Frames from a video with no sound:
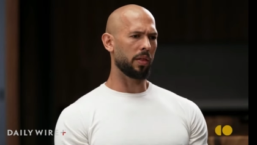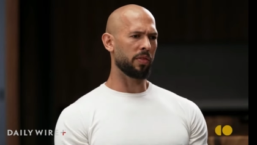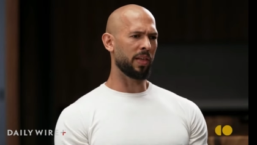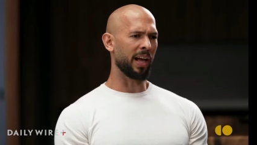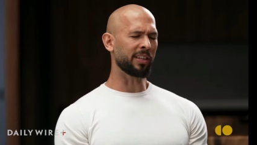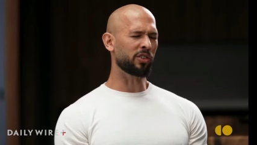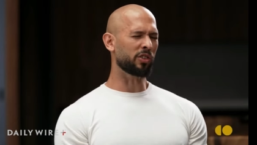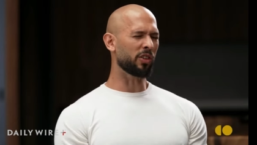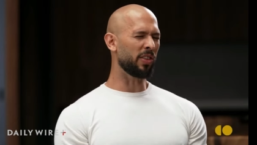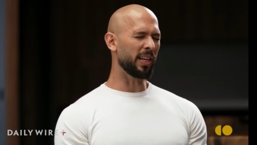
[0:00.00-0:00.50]

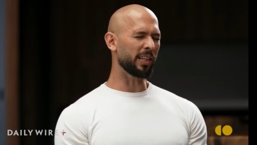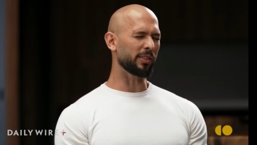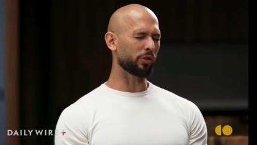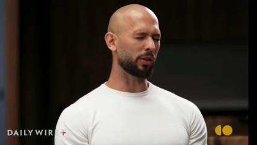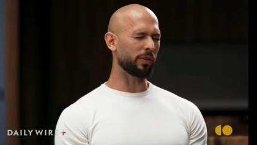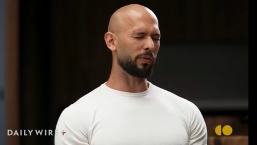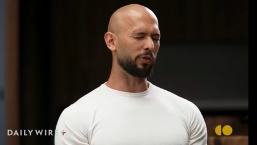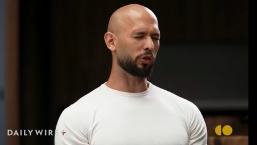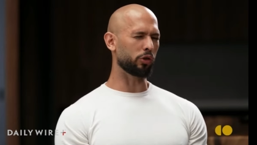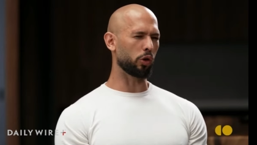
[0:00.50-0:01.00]
that's the thing
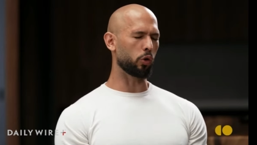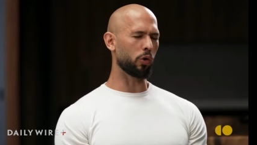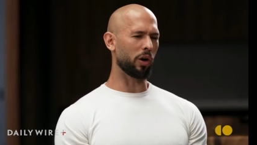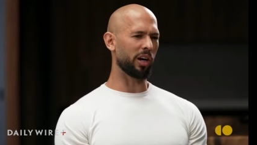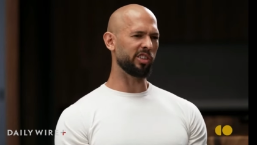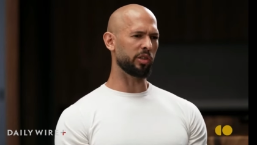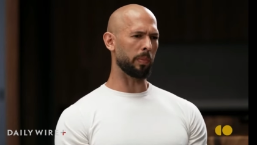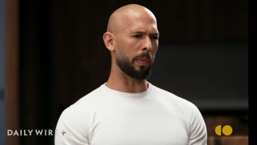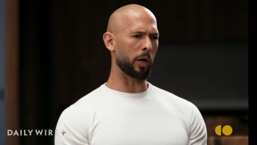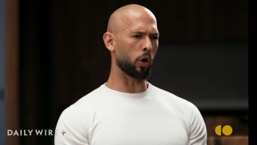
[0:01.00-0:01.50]
that's even so
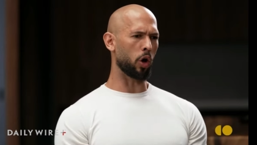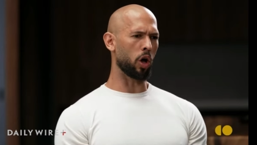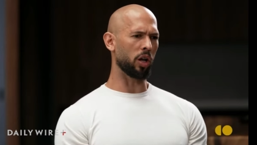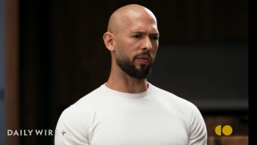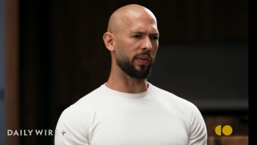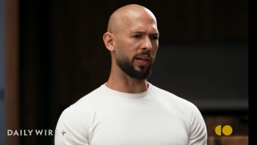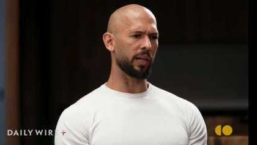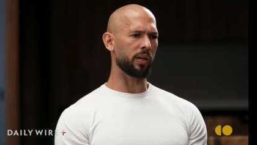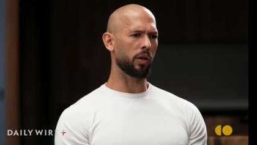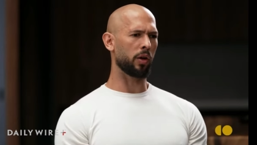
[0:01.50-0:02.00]
crazy about all
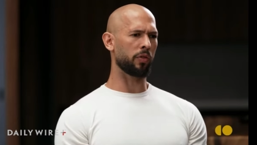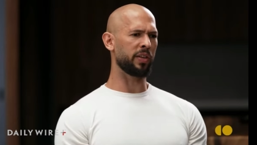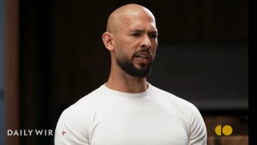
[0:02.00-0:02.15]
of it.